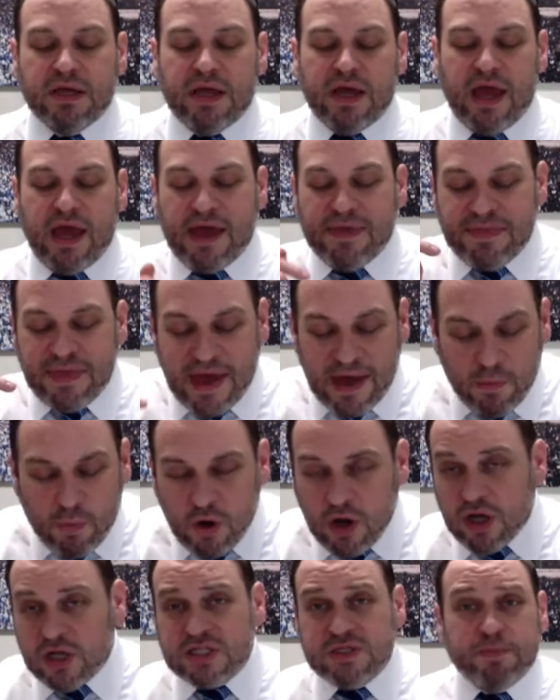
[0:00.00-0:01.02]
And that
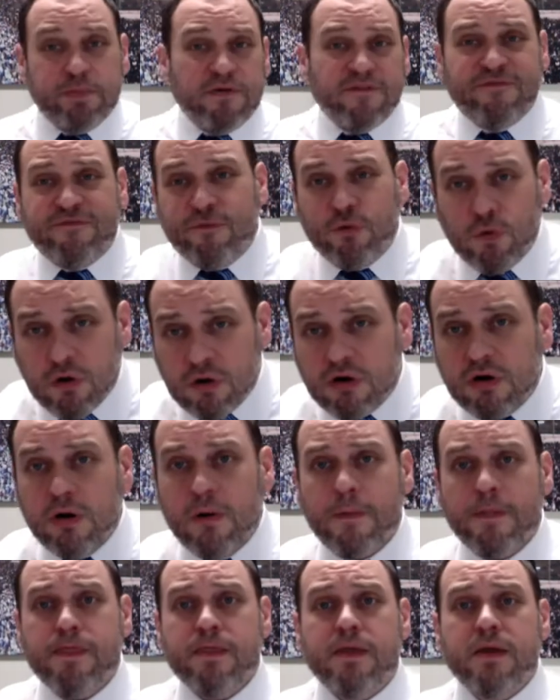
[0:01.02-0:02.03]
was
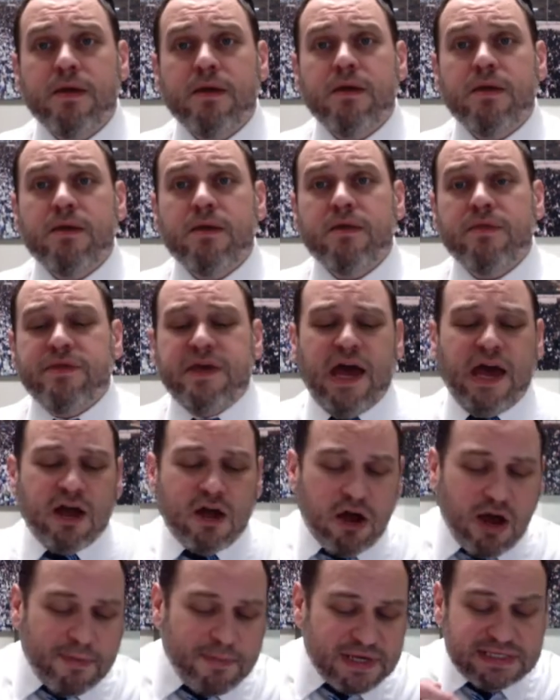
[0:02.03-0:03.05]
before the
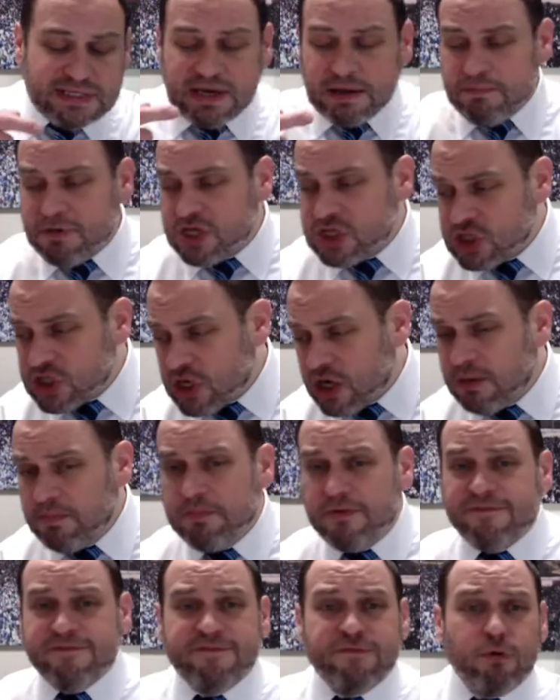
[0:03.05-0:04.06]
Hakamas HaMishkan,
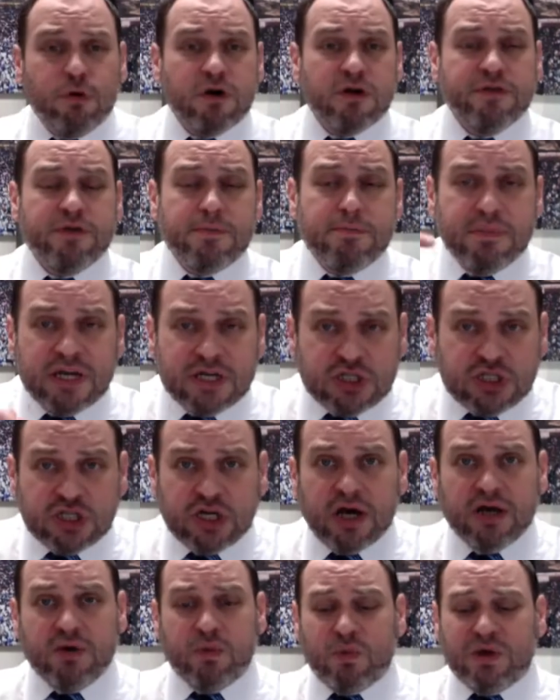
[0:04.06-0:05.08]
before the
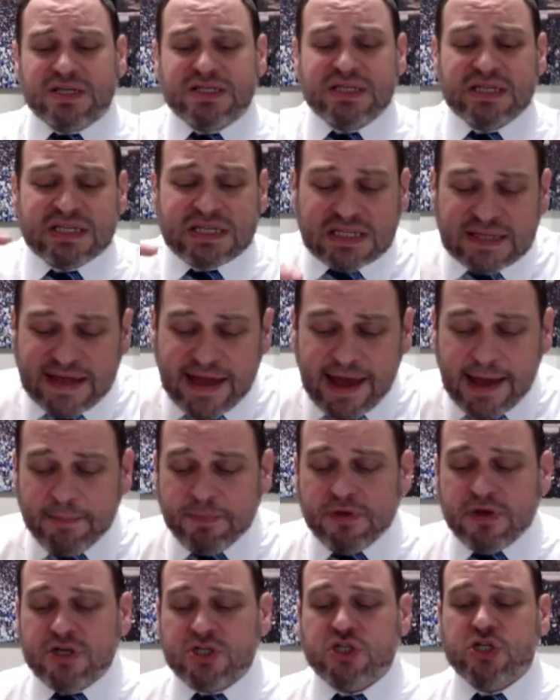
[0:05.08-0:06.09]
Mishkan was
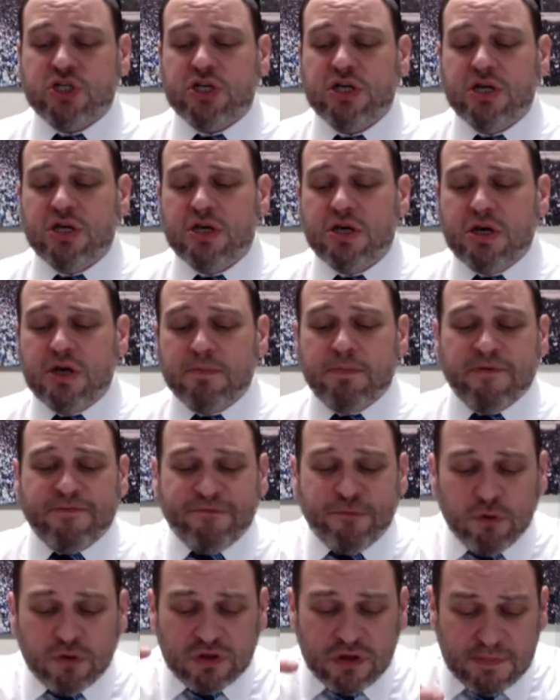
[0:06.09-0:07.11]
established,
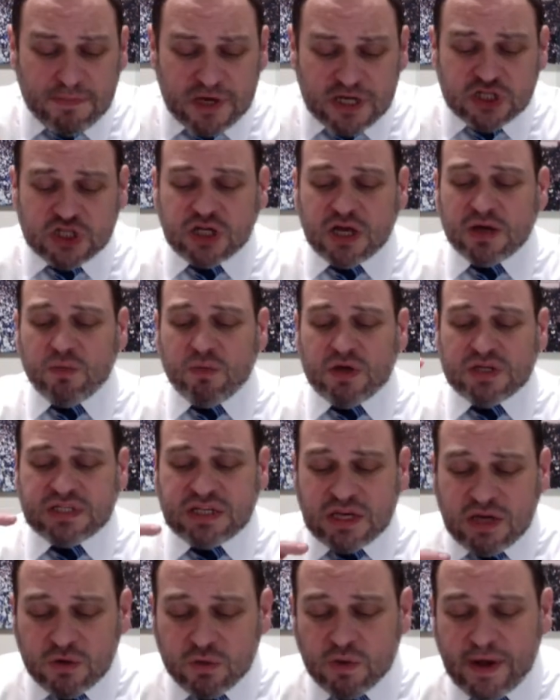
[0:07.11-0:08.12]
before the Mishkan was
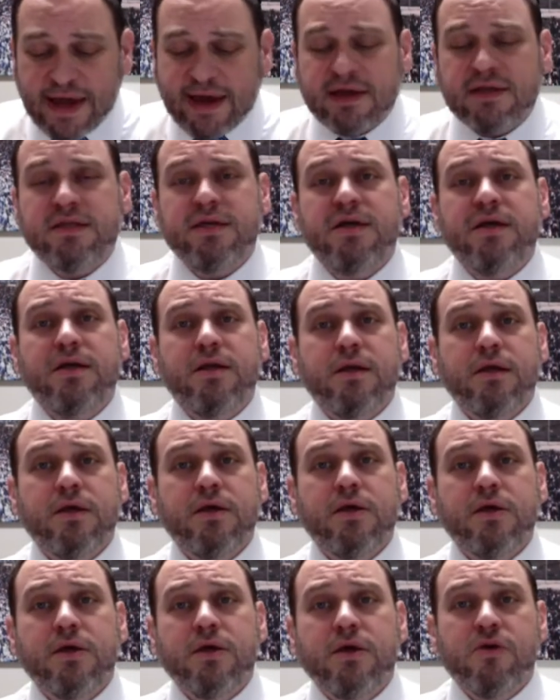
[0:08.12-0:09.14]
erected,
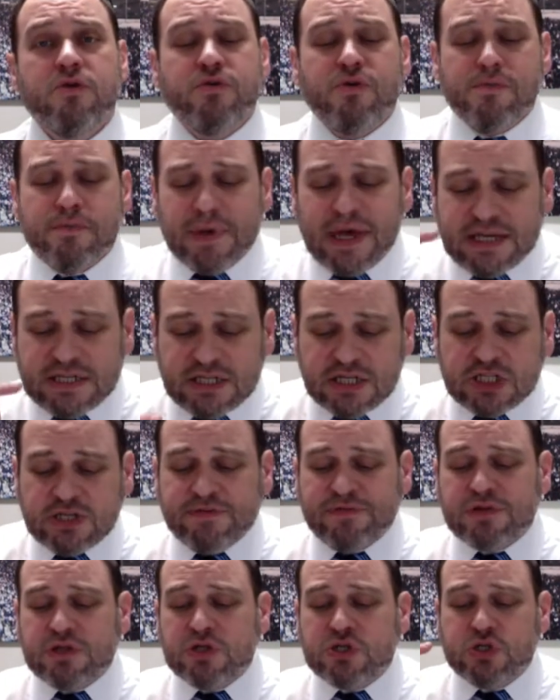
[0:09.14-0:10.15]
the message
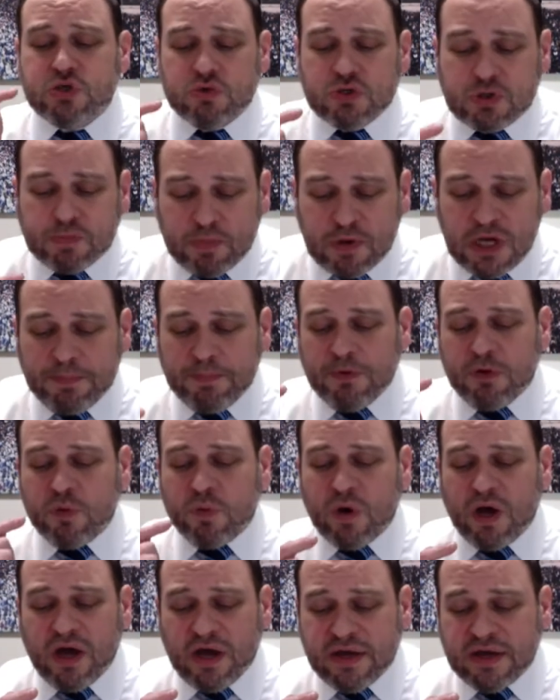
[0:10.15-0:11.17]
for the Jewish people
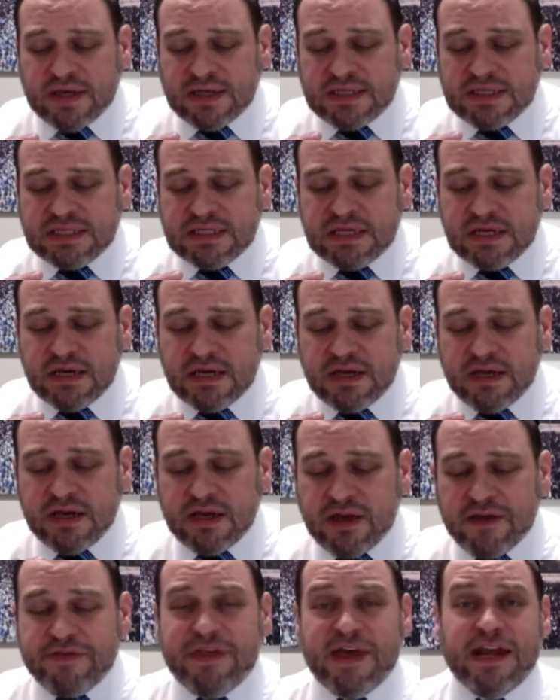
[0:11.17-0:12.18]
was
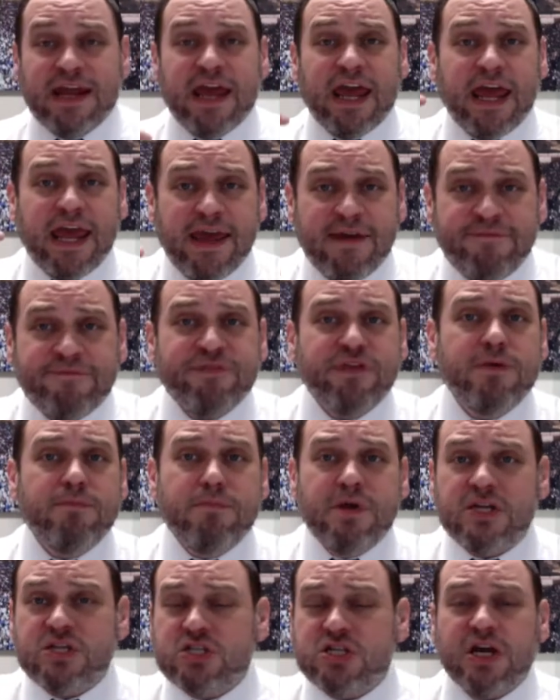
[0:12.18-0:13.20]
that if the
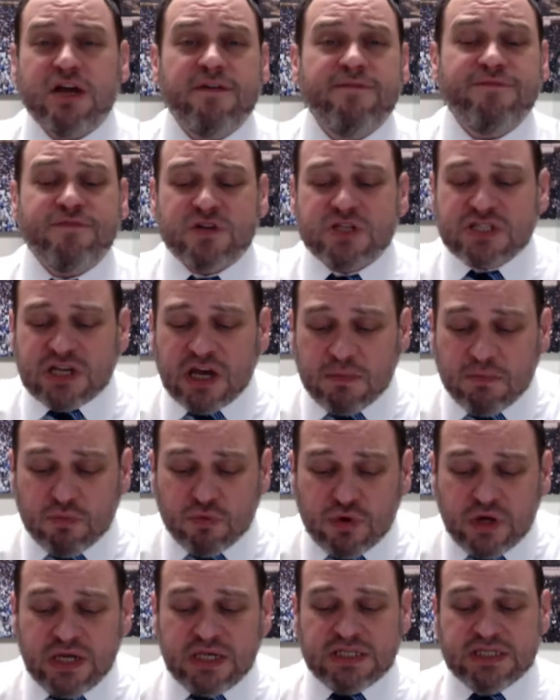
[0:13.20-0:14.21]
Mishkan for some
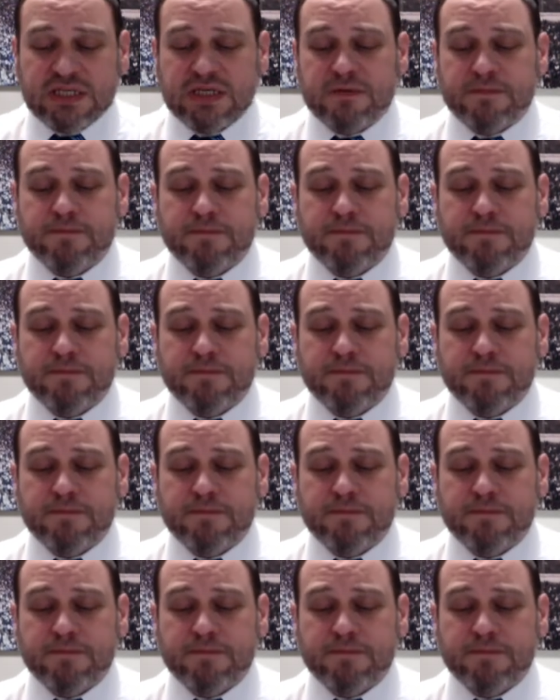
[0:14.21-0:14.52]
reason